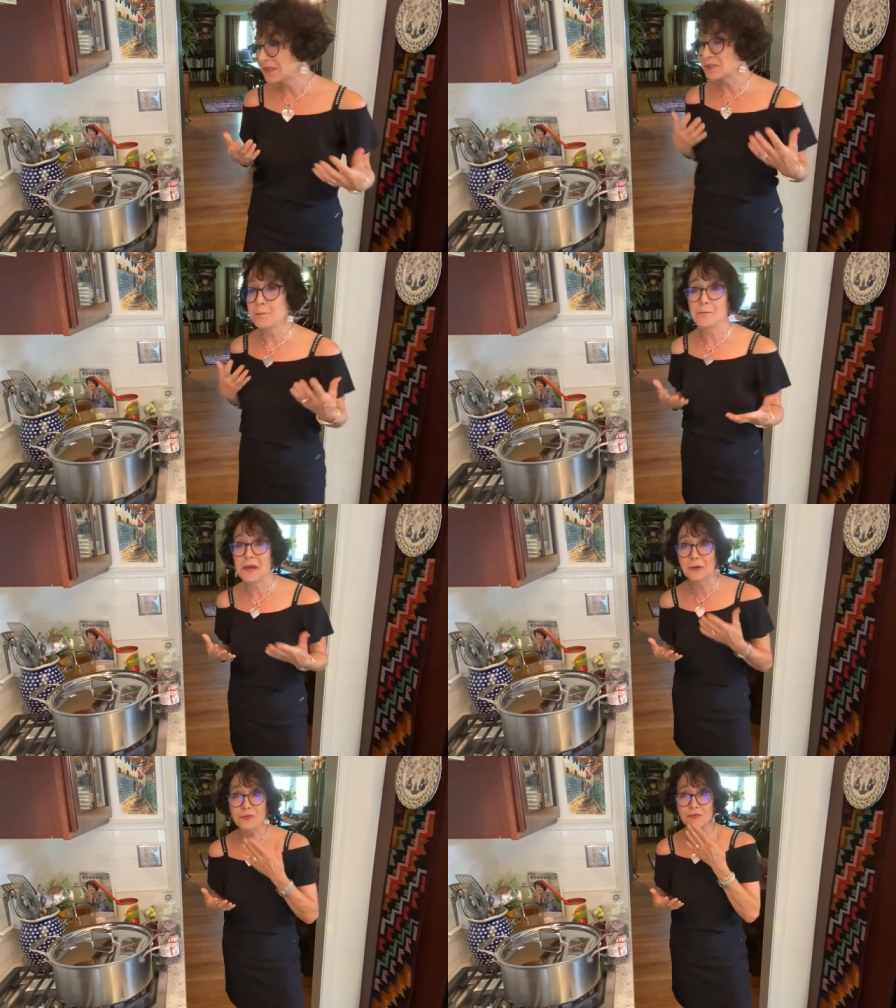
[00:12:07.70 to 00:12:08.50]
it's a
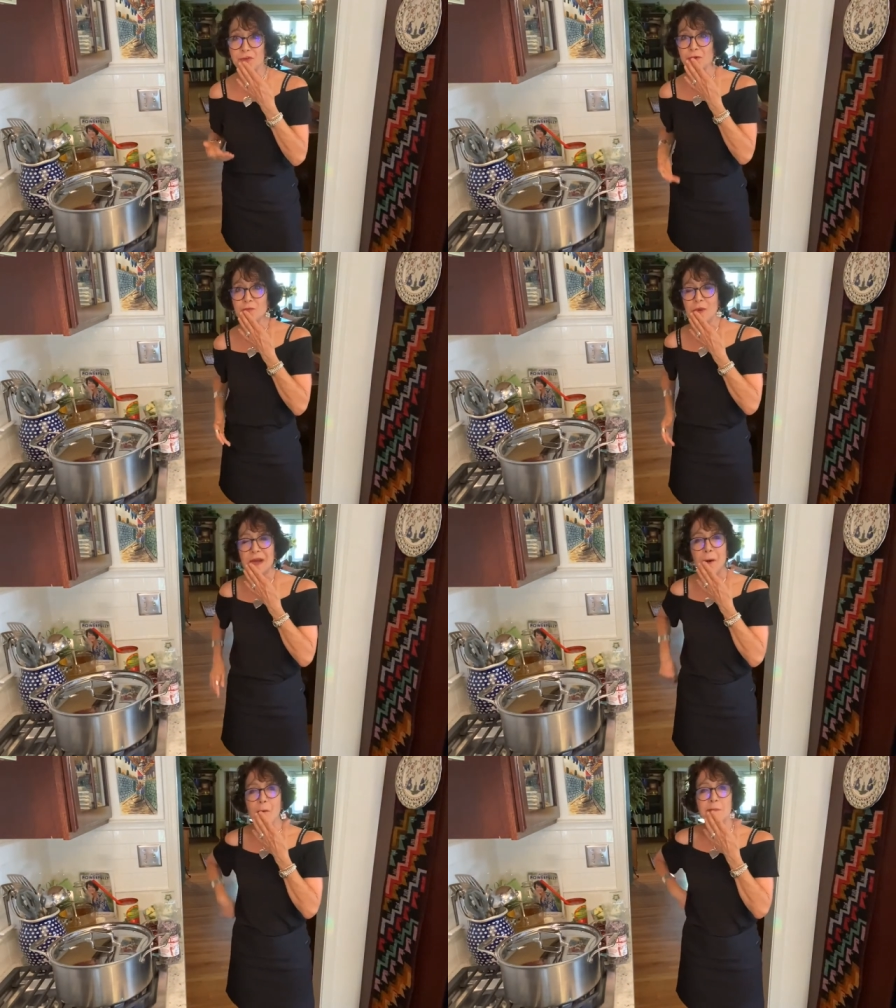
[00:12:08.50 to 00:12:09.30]
mouthful.
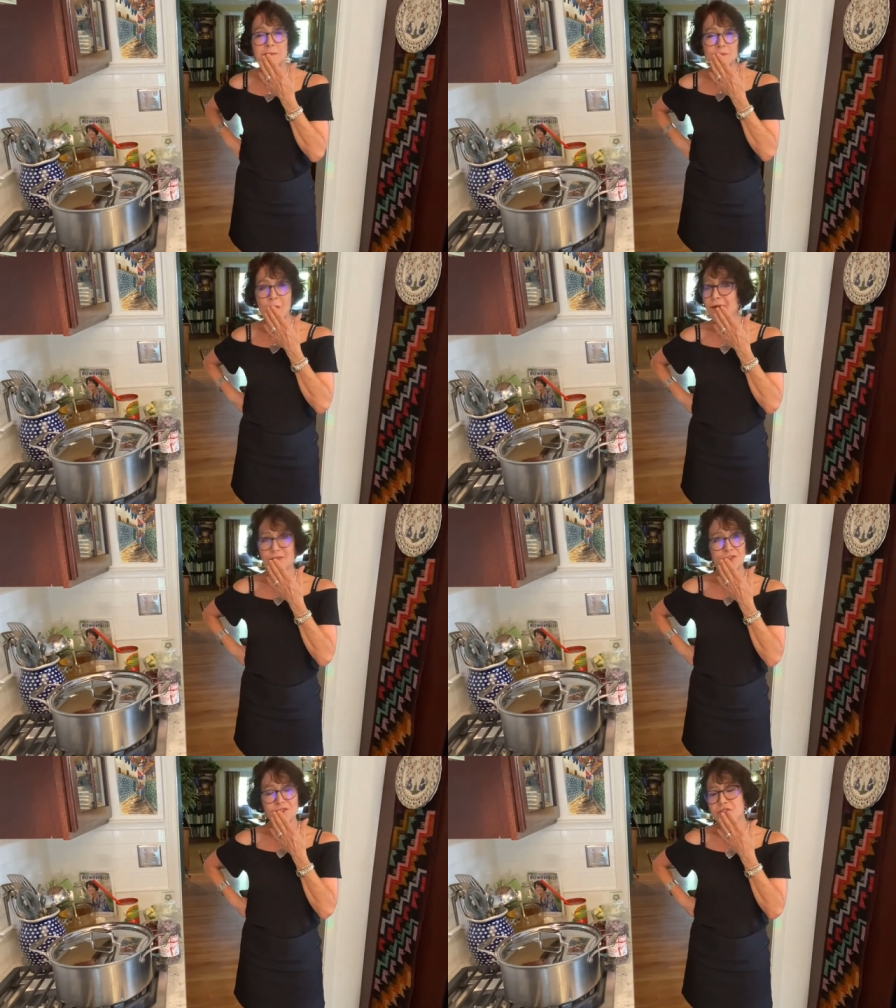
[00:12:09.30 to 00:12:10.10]
Wow.
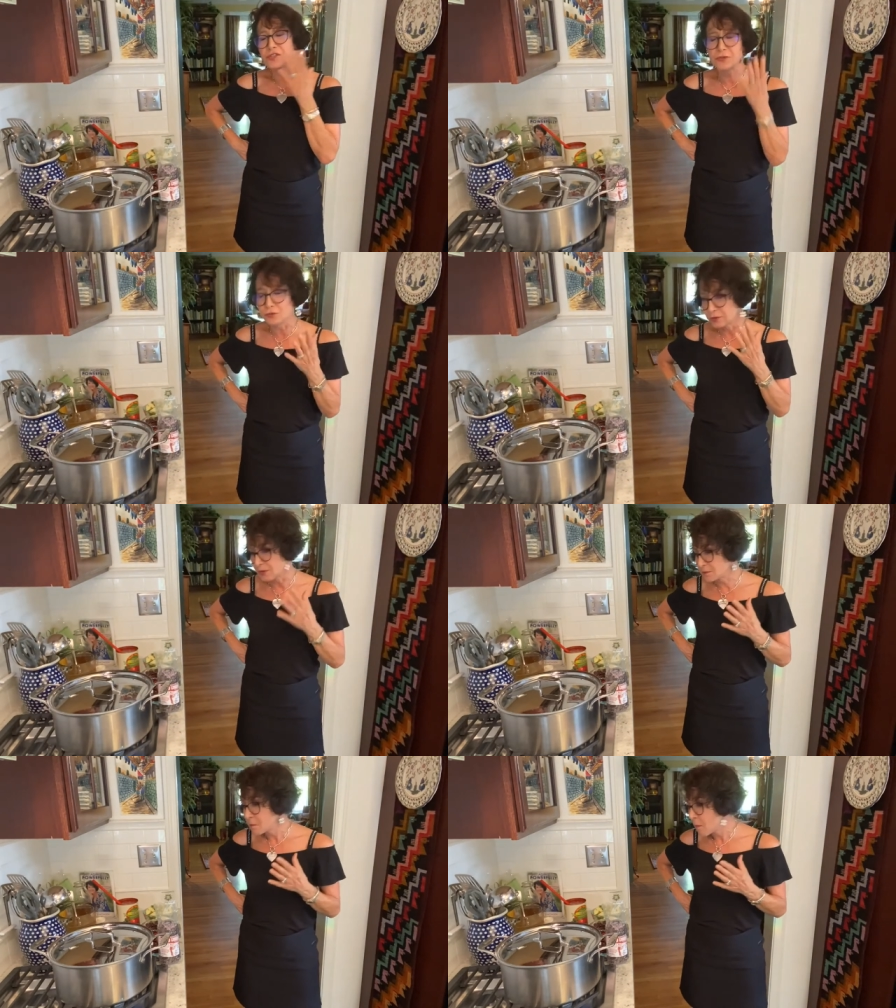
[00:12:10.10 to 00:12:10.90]
That's so good.